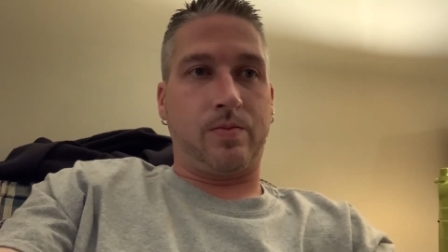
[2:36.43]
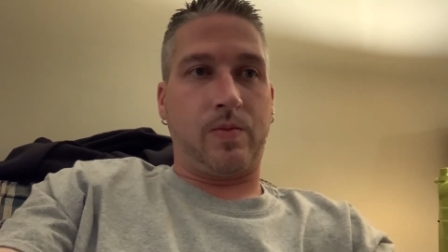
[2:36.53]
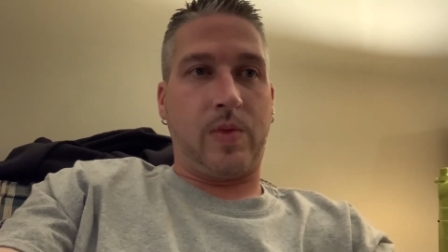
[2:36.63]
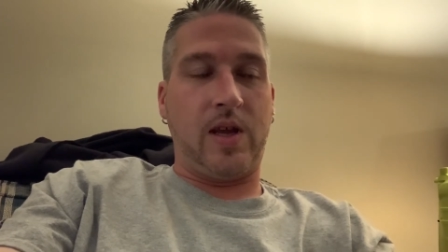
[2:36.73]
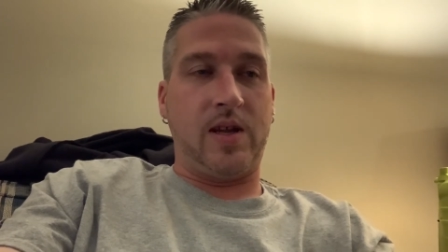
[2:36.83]

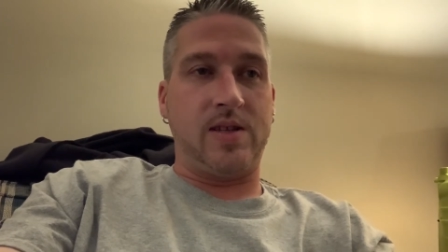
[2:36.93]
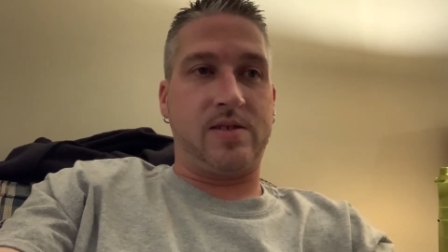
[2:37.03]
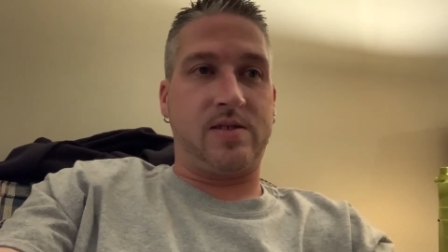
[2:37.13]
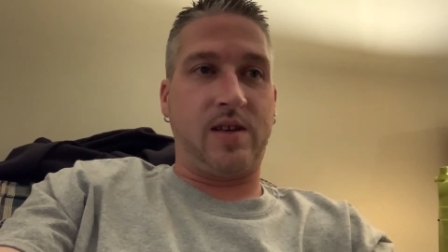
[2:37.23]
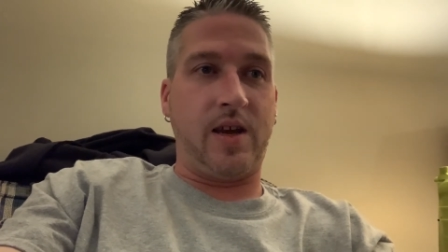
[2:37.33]
they didn't
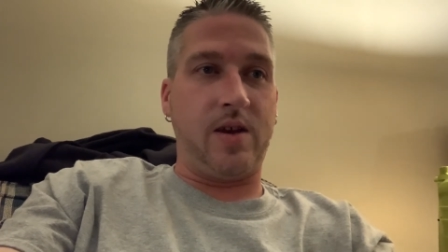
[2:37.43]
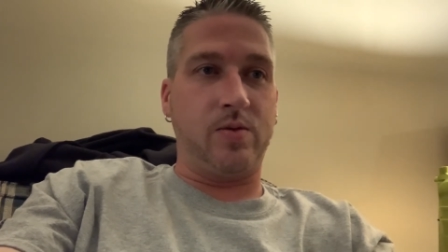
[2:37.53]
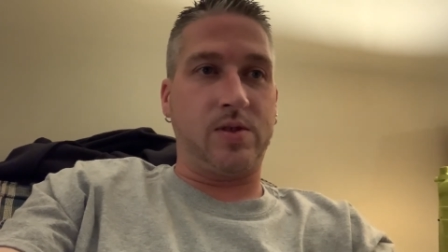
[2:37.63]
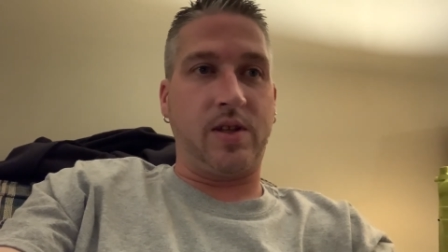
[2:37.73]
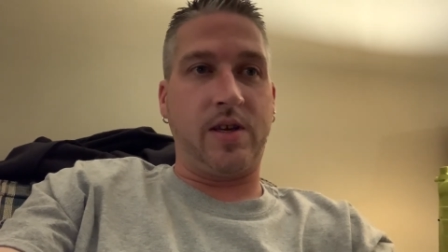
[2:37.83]
say it
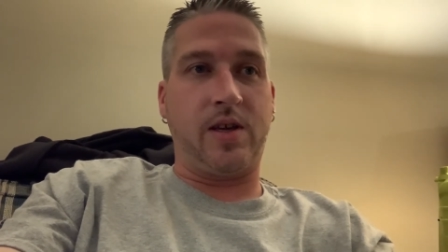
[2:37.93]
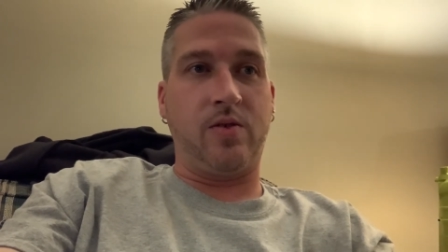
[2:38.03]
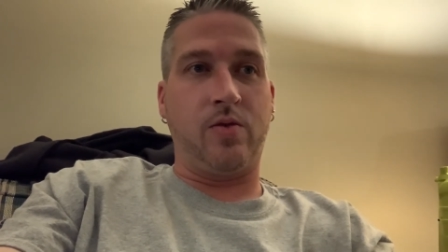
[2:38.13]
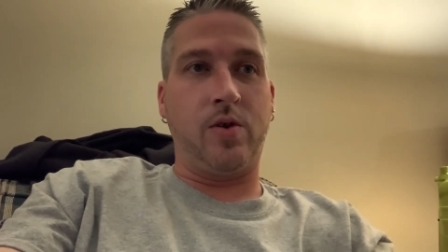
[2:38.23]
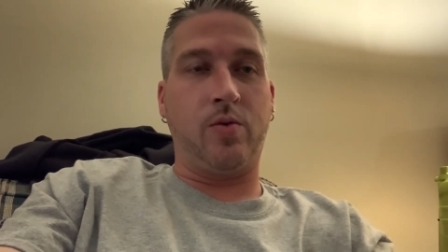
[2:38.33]
was leaking
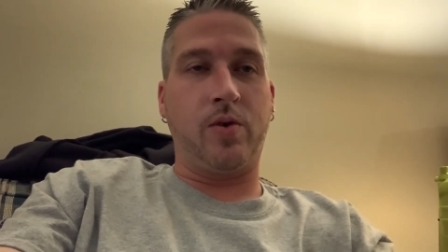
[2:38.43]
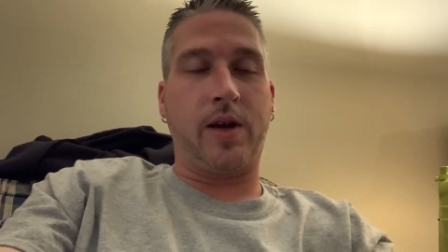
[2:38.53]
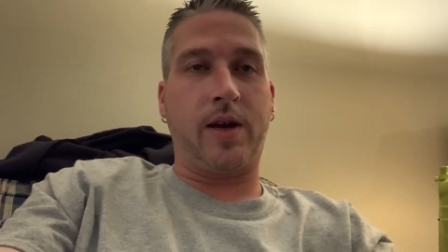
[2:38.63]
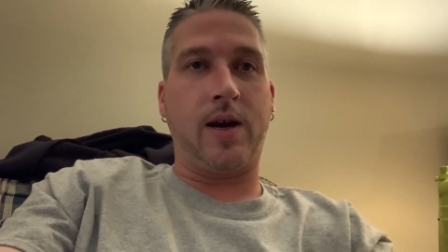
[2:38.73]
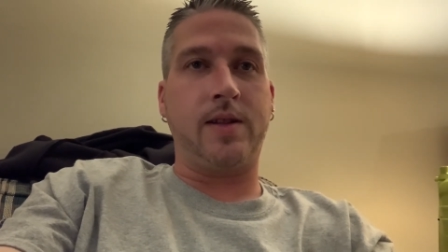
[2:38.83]
oil when I
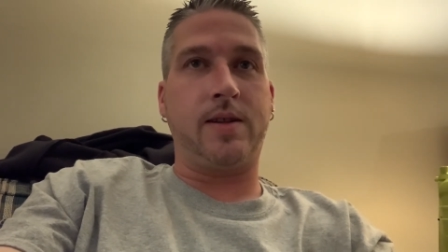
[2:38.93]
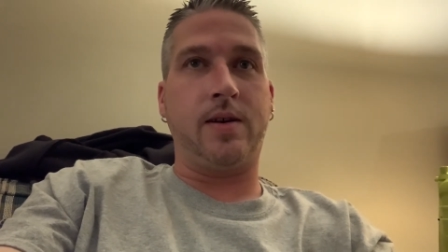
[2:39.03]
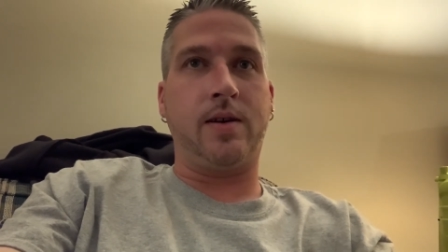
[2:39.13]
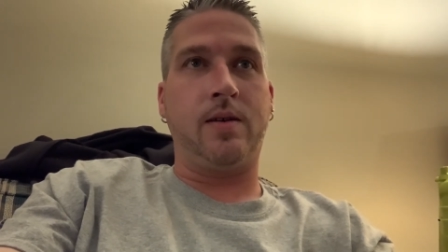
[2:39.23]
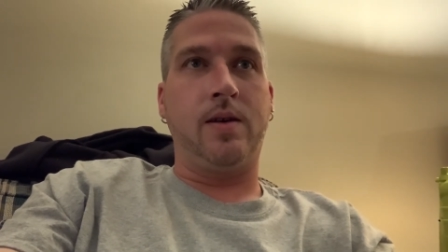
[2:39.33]
got there.